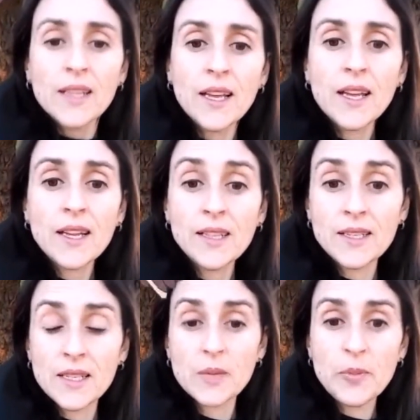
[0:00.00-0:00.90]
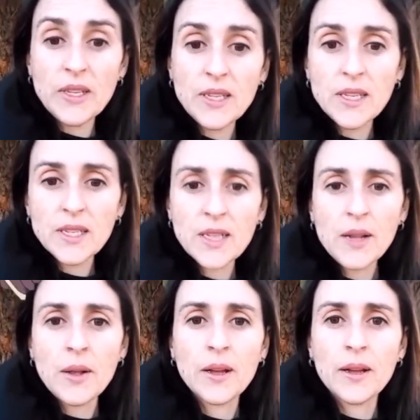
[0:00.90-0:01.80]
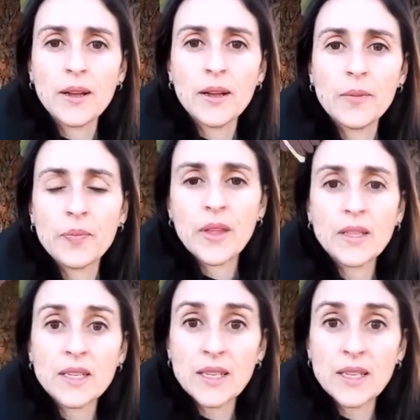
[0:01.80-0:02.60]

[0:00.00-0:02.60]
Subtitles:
In this species, the